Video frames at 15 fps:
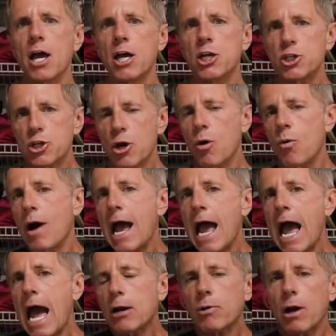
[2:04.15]
So
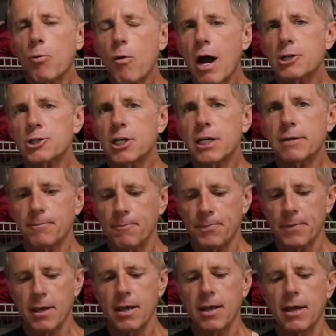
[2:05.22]
how do I wash it?
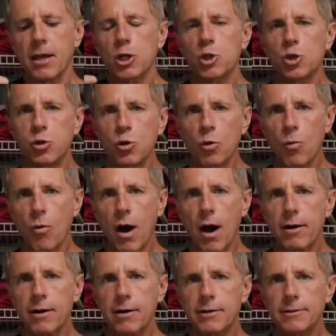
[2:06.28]
Cool
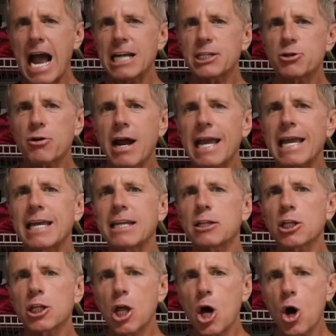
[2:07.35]
water. I dry it in
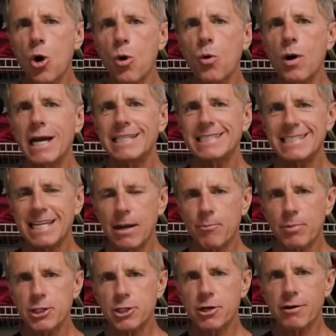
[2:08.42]
low
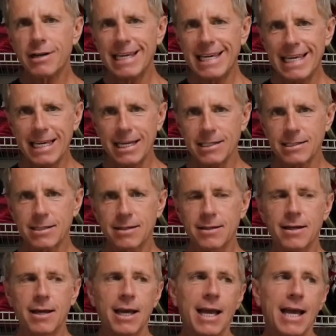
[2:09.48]
temperature heat.
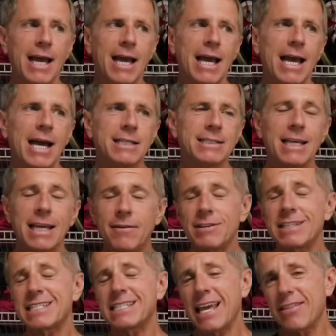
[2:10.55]
To even
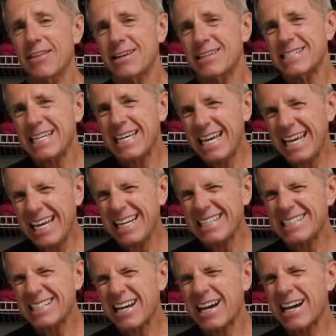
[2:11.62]
say that it's
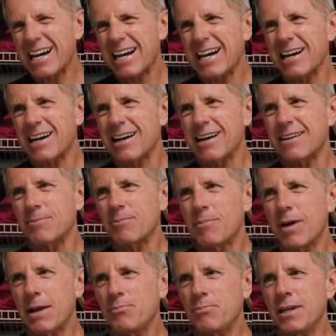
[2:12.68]
heat
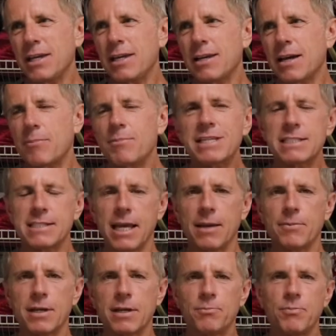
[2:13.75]
might be a
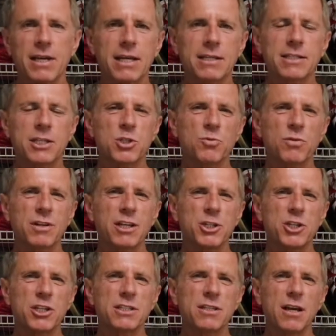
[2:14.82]
misstatement because it's really
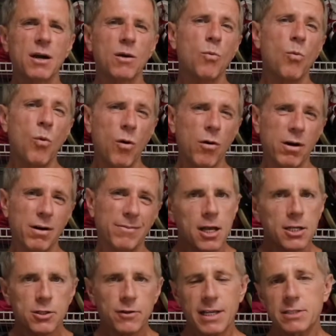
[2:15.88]
just warm.
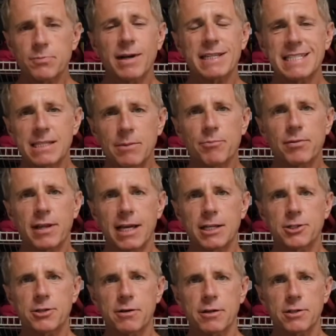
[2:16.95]
So that's my simple
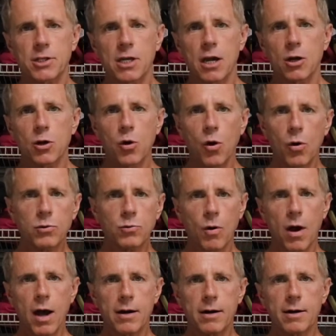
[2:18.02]
answer is cold
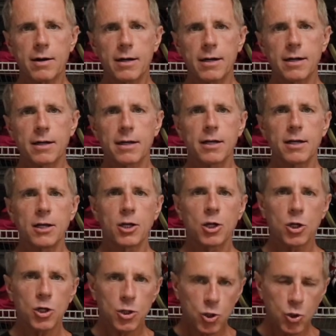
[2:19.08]
water,
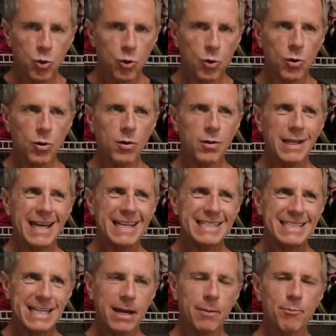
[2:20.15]
cool
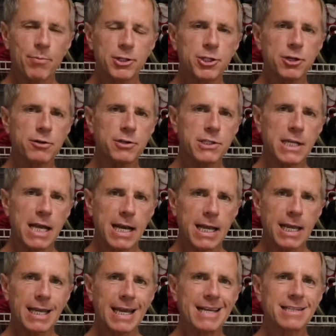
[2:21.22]
temperature
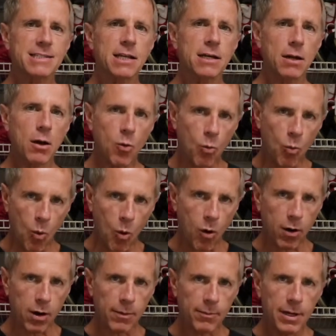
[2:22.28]
setting as in
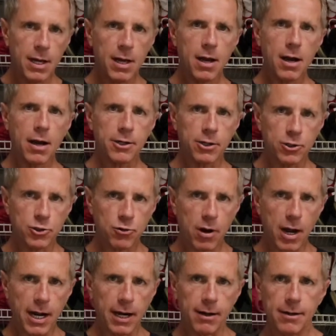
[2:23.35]
warm on your
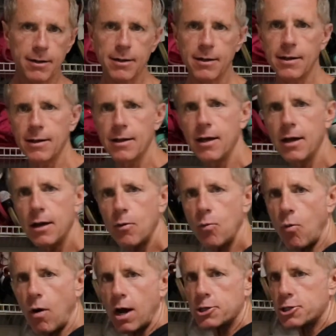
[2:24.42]
dryer.
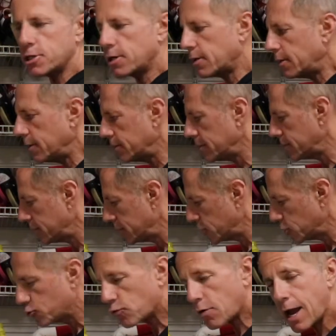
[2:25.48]
Washer,
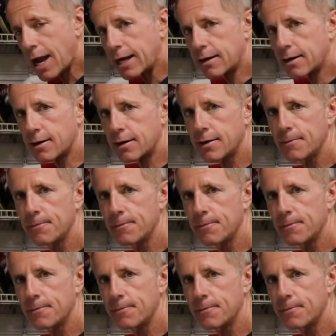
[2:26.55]
dryer.